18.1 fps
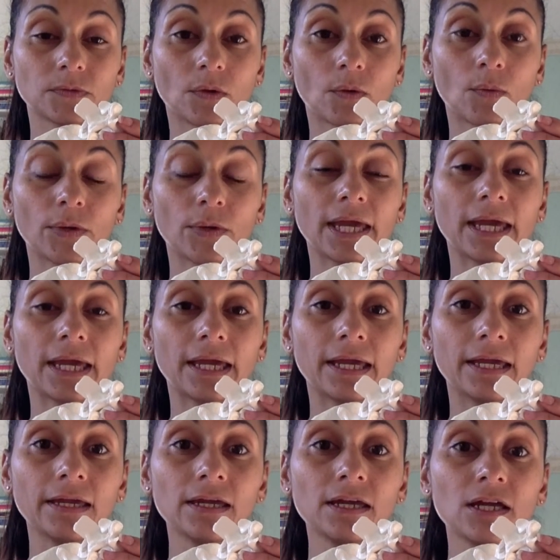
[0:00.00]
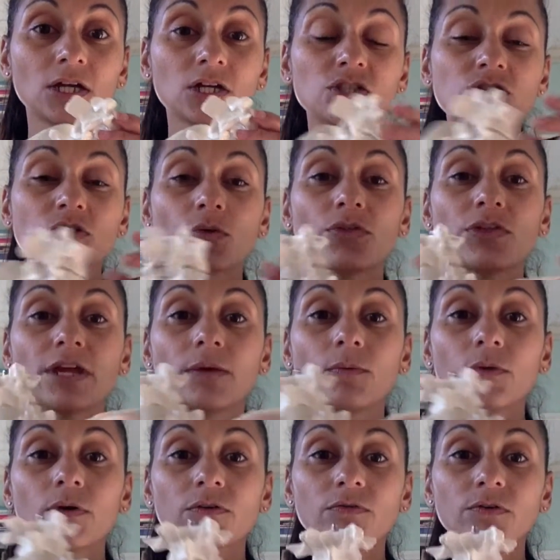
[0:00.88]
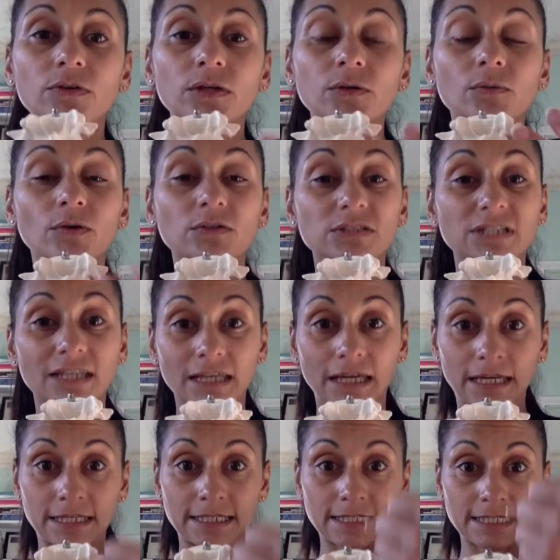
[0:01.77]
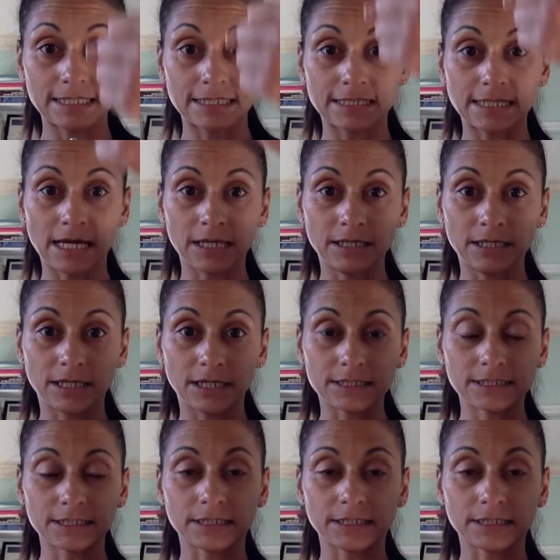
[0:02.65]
Okay, so they work really well to extend us,